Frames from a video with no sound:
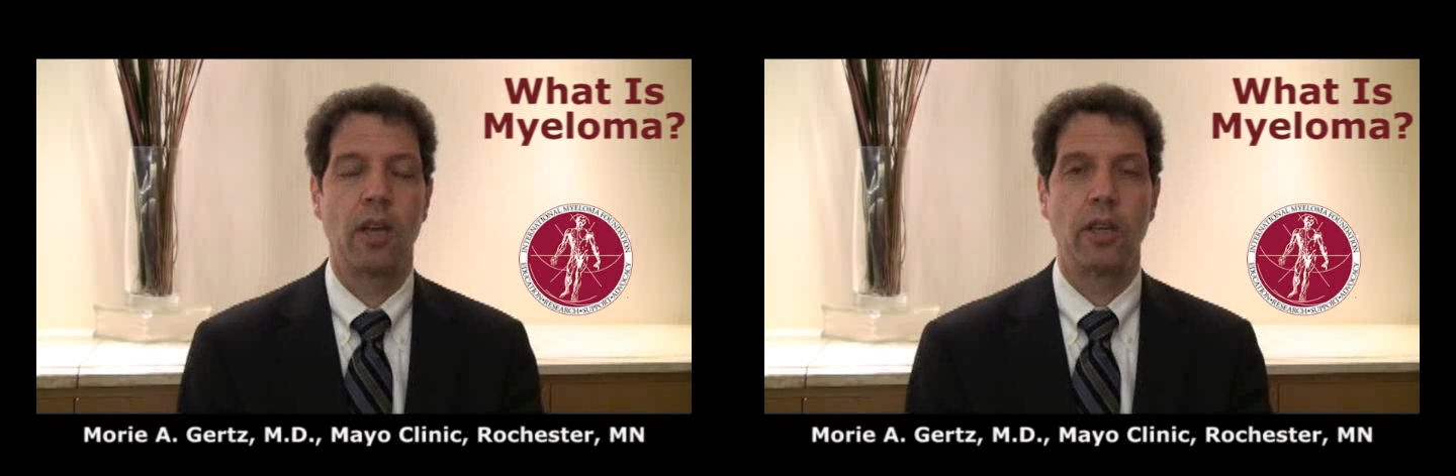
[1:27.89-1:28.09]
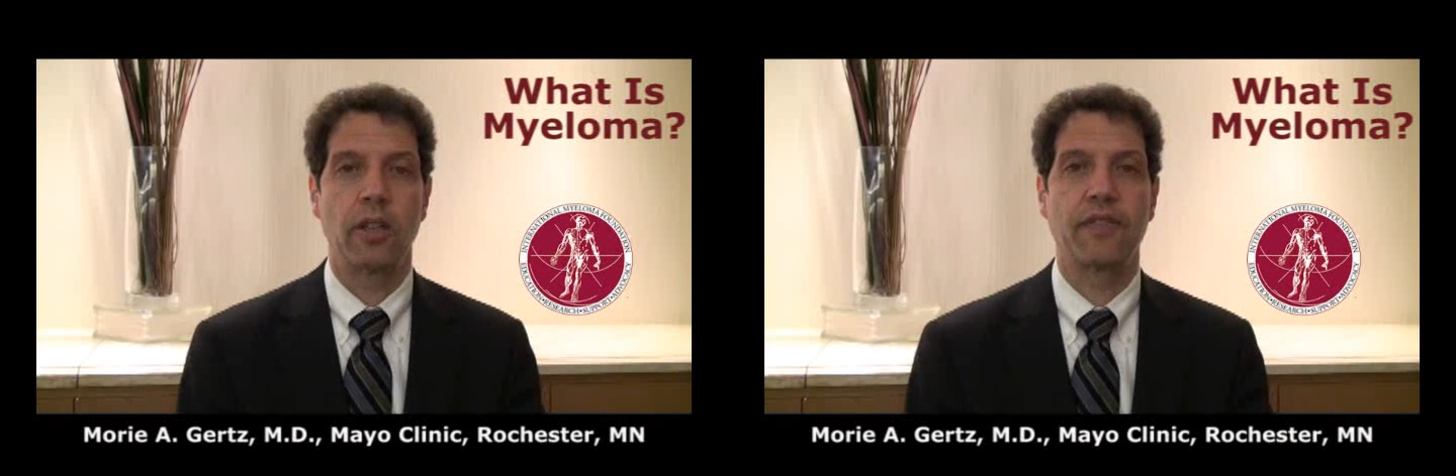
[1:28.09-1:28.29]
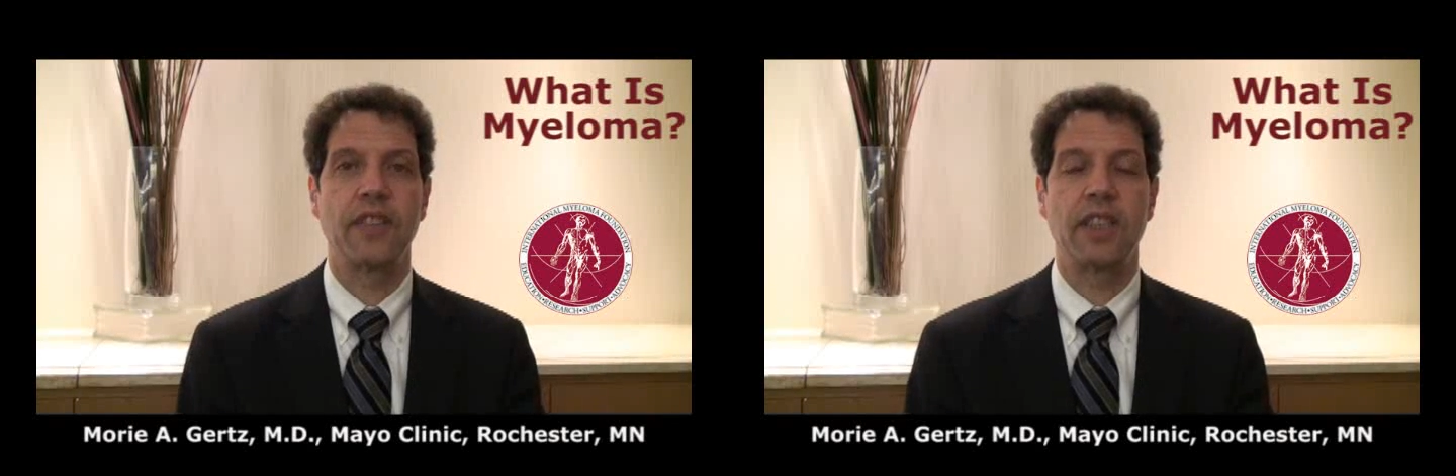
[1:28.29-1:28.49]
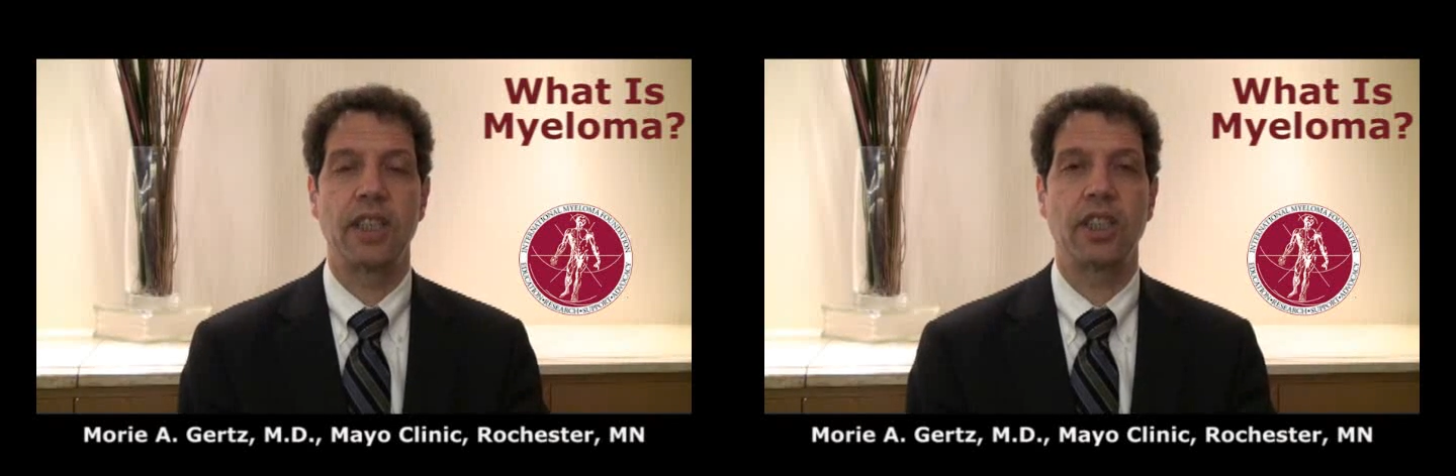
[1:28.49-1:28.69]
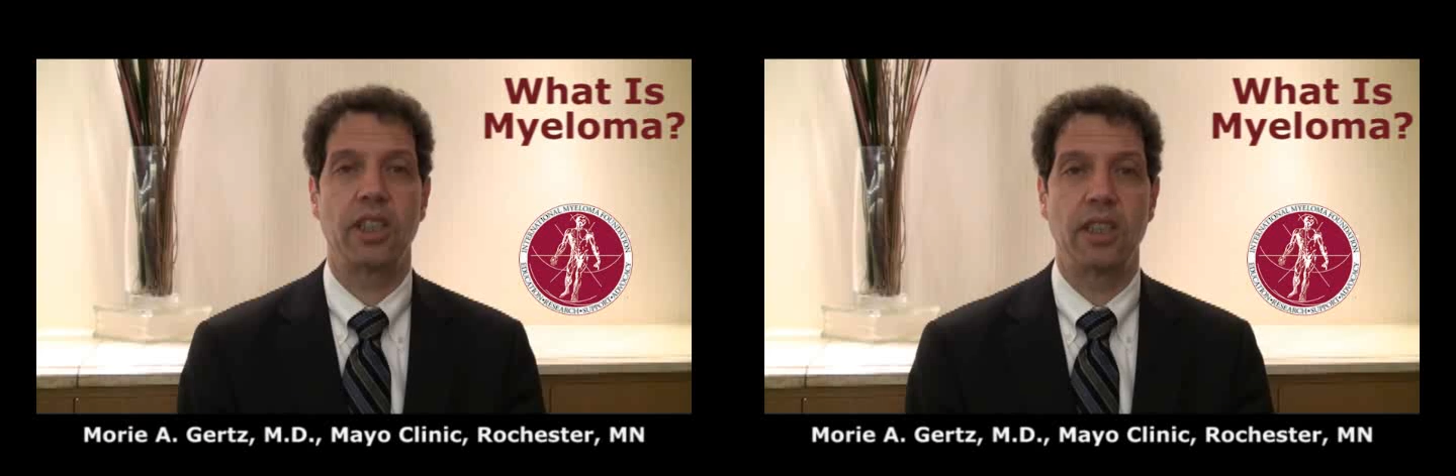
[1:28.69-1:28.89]
Your
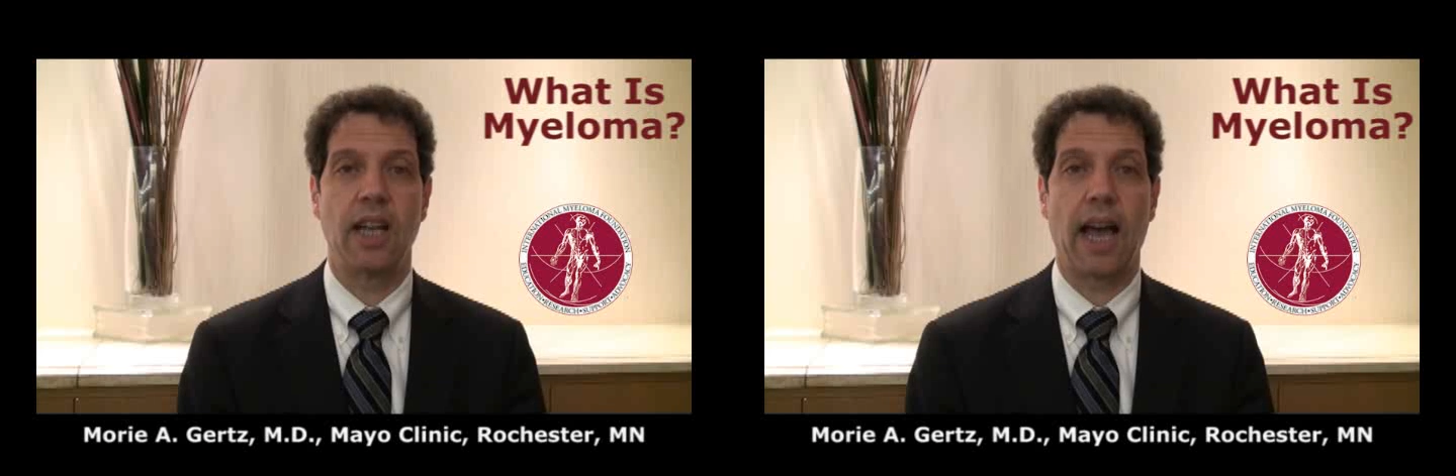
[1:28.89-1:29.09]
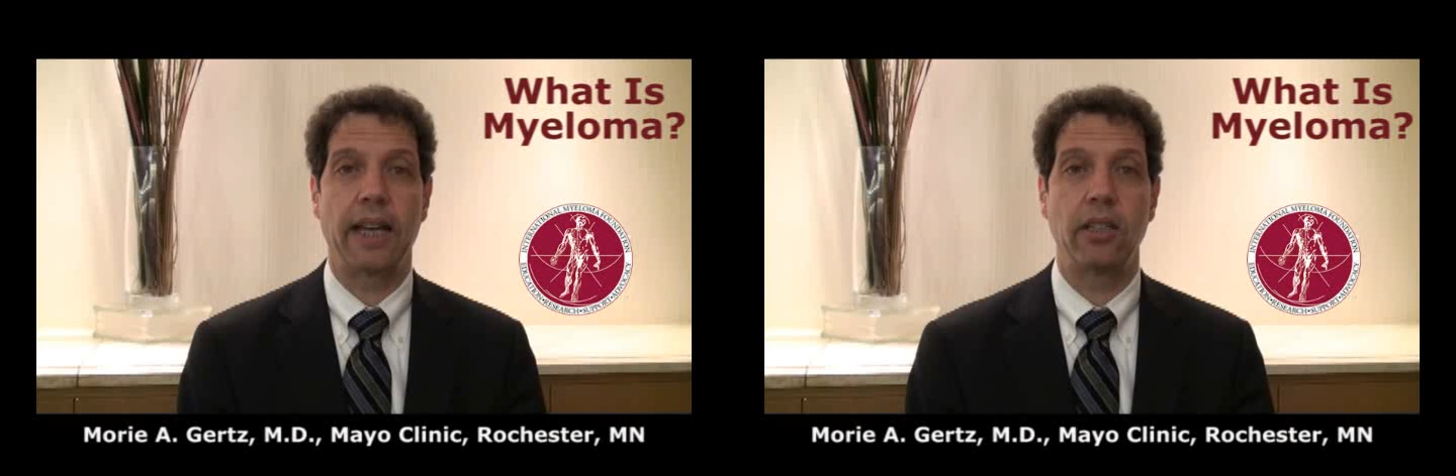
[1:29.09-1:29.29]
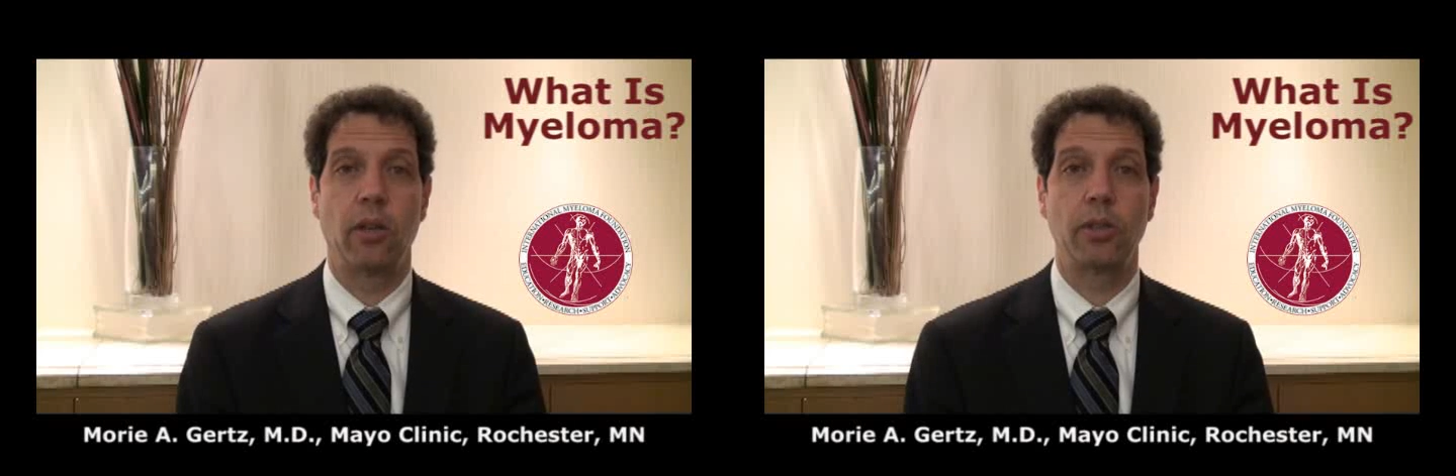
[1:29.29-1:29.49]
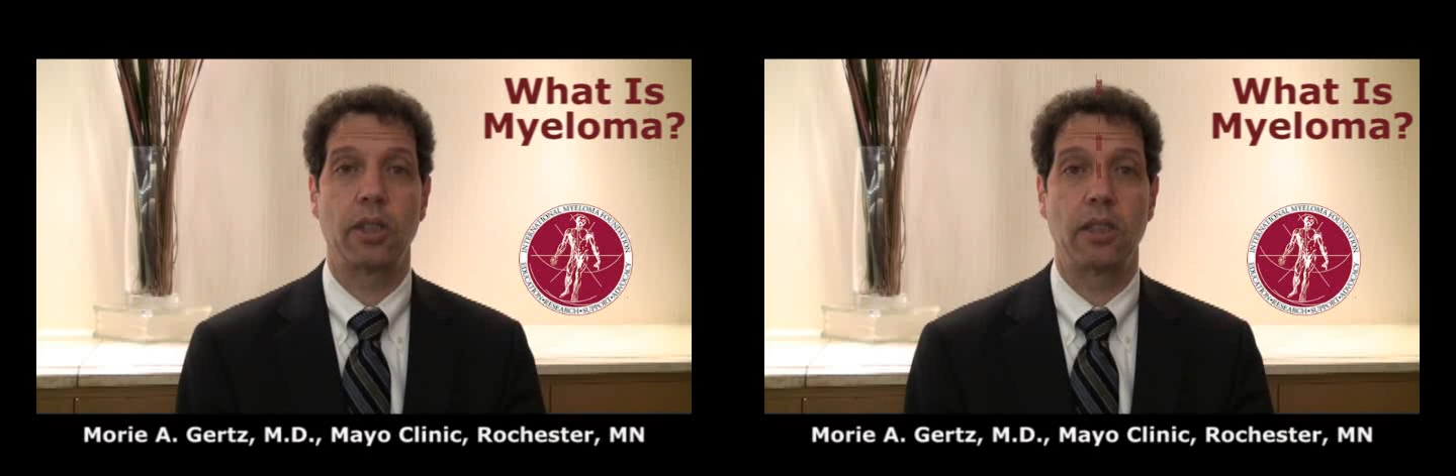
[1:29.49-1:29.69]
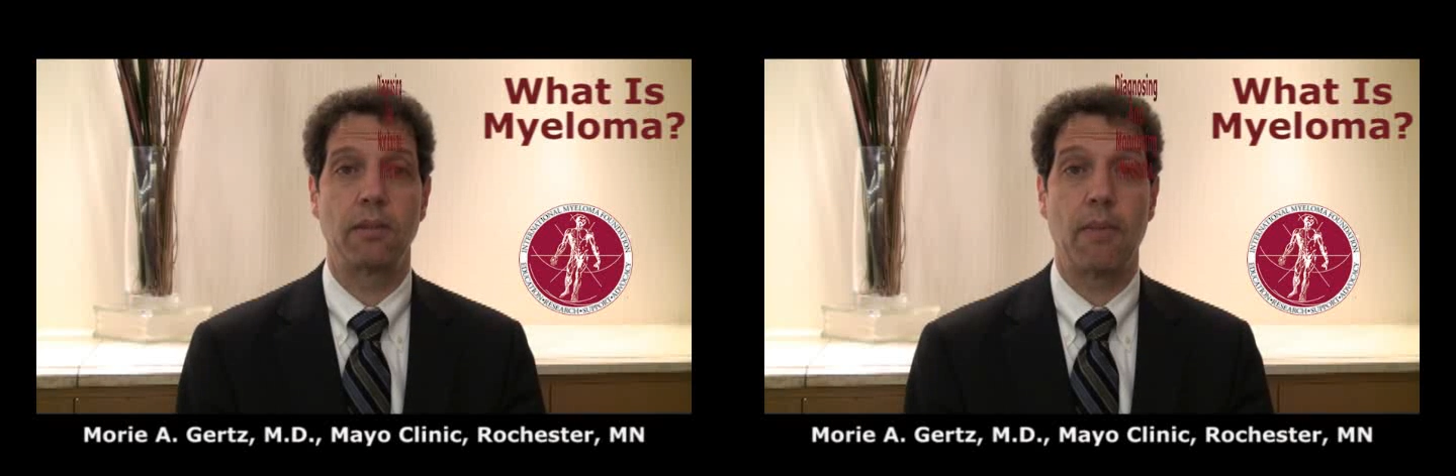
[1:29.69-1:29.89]
physician
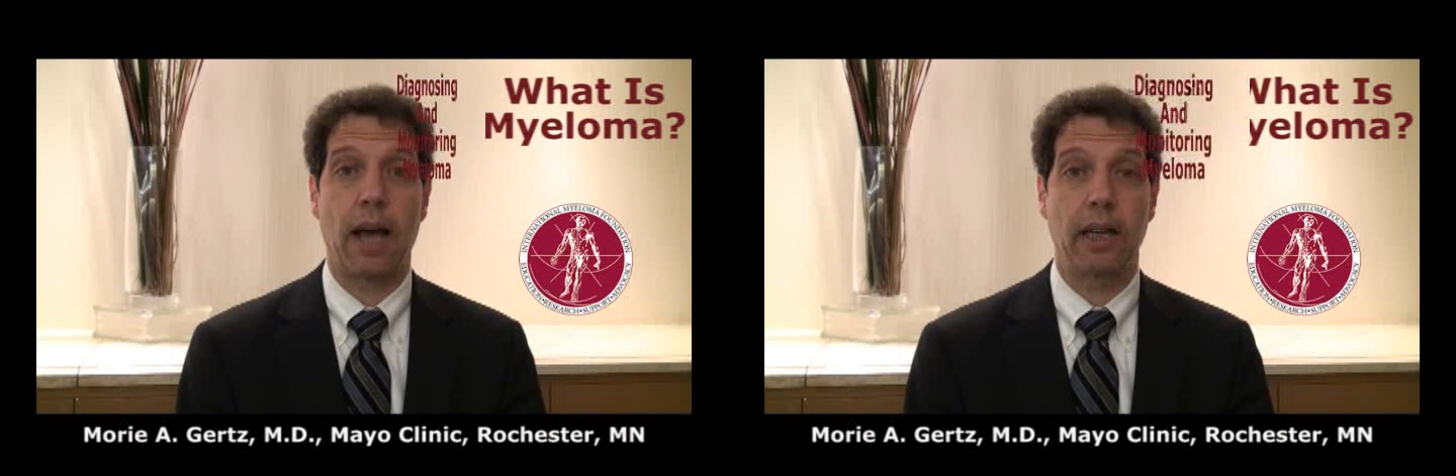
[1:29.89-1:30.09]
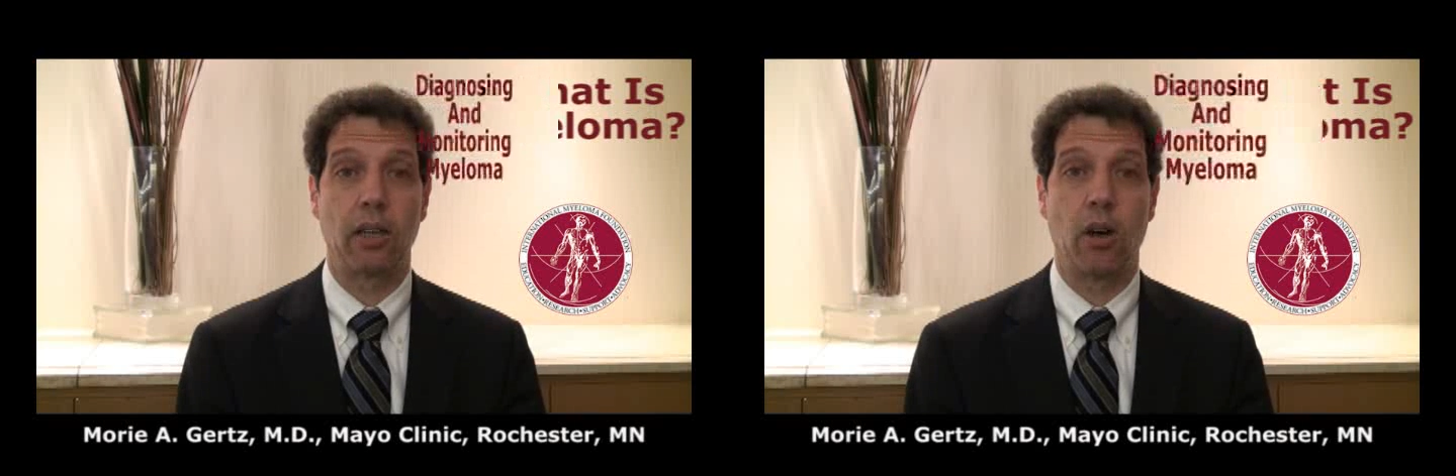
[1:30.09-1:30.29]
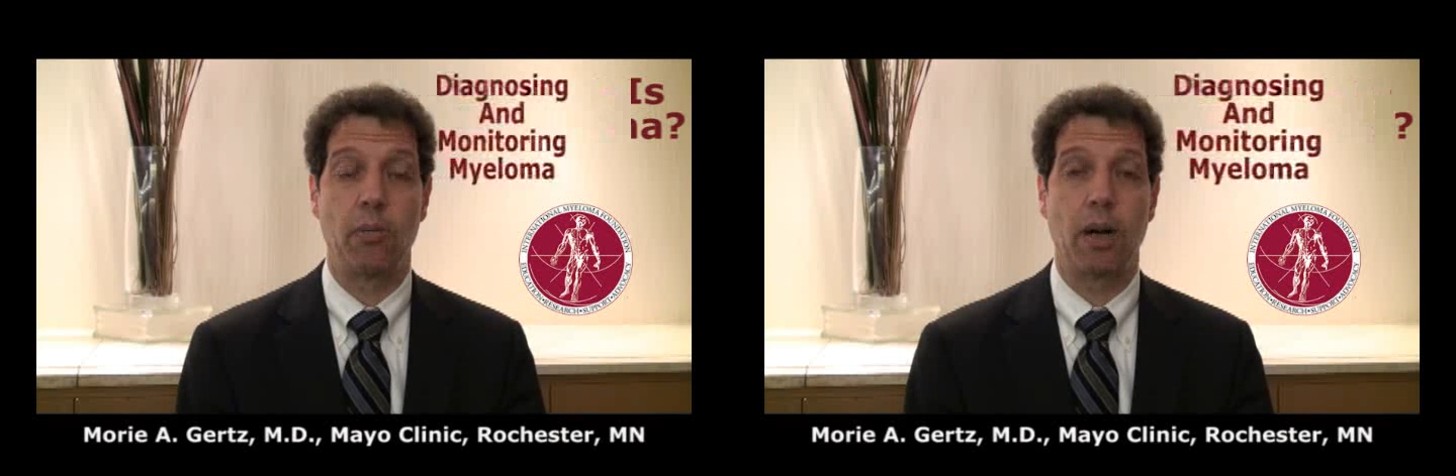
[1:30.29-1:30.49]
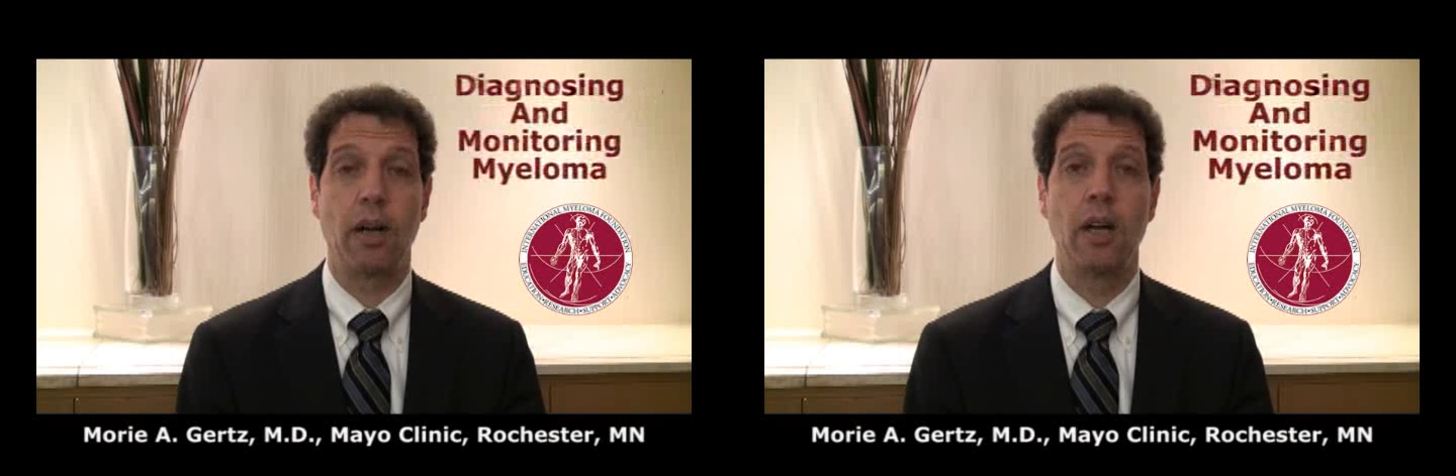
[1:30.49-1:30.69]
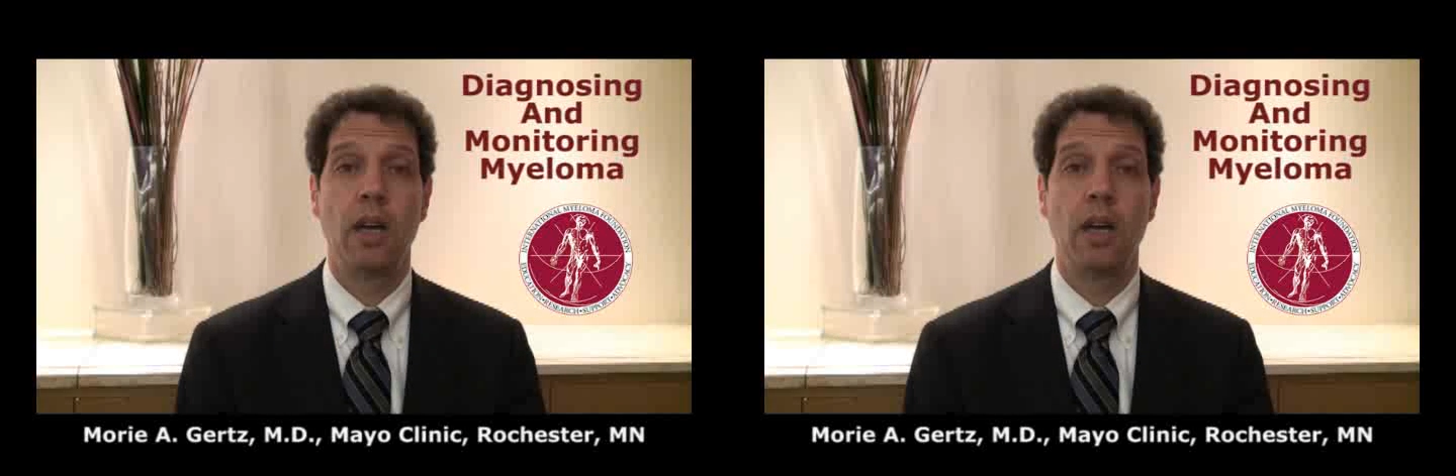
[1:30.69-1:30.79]
diagnoses myeloma